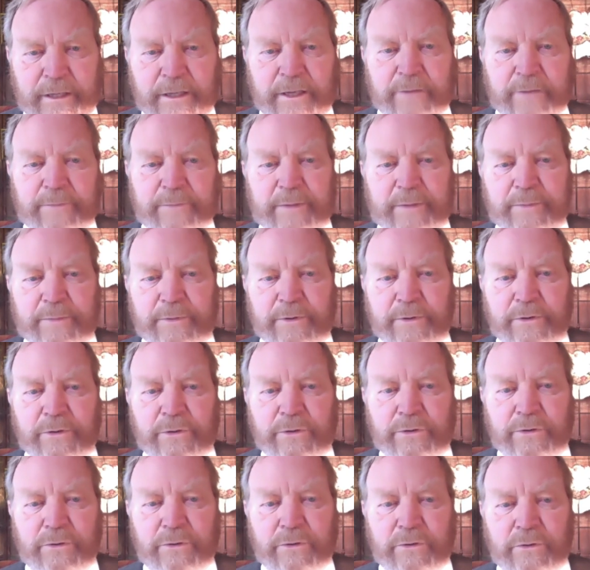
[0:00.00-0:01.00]
A people
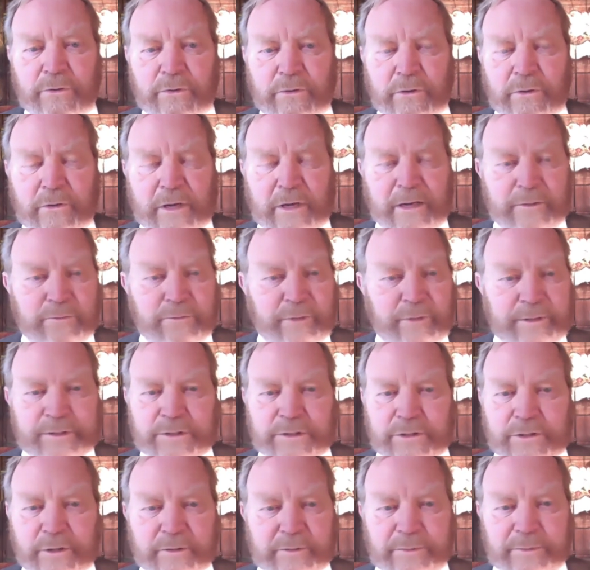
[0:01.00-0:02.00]
who had
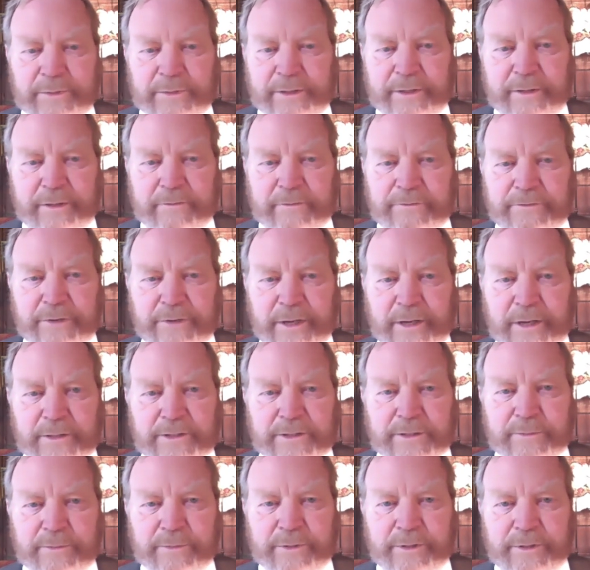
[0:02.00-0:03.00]
once not been in
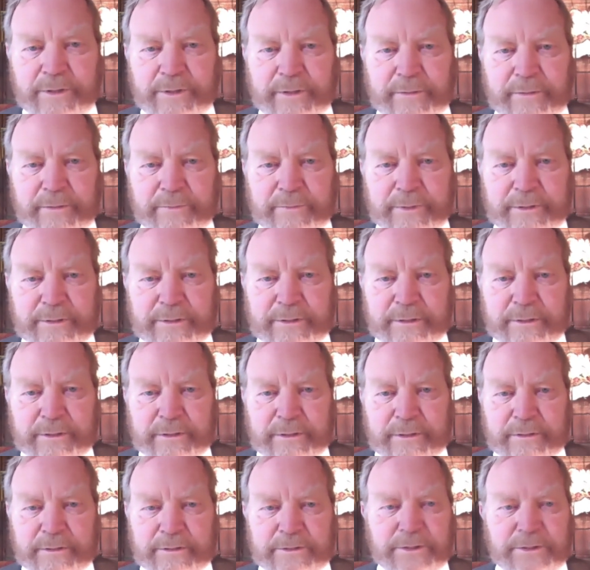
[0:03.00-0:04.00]
fellowship with him, but
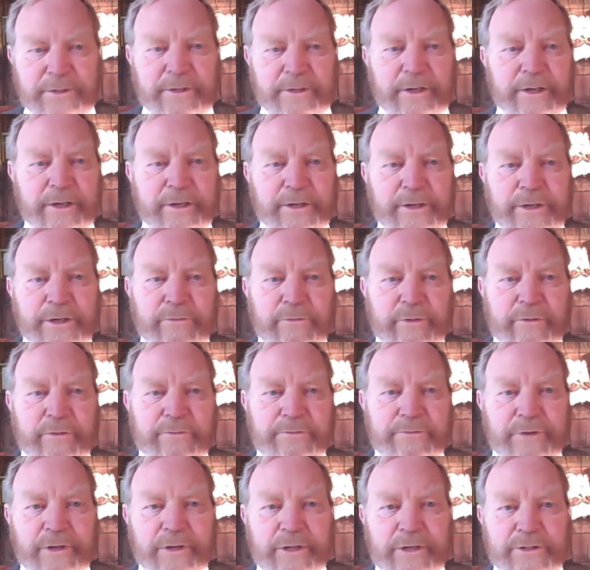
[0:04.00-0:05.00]
suddenly knew
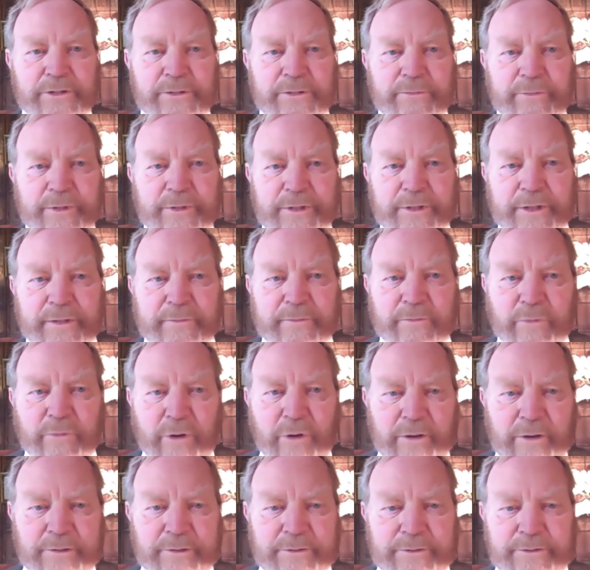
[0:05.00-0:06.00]
what fellowship with him
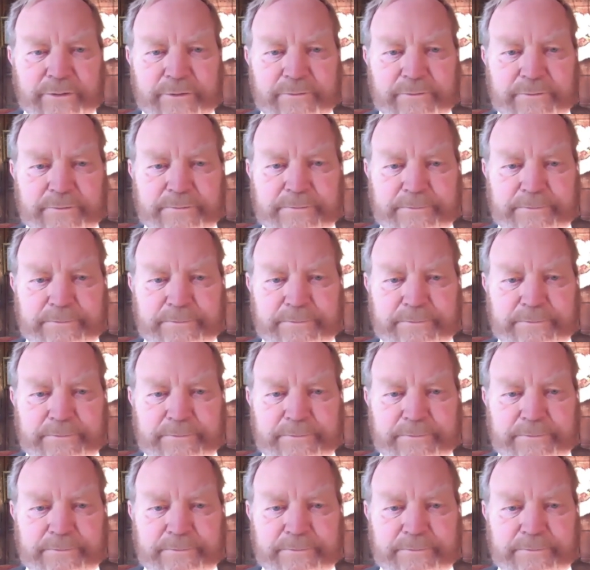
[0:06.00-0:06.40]
was.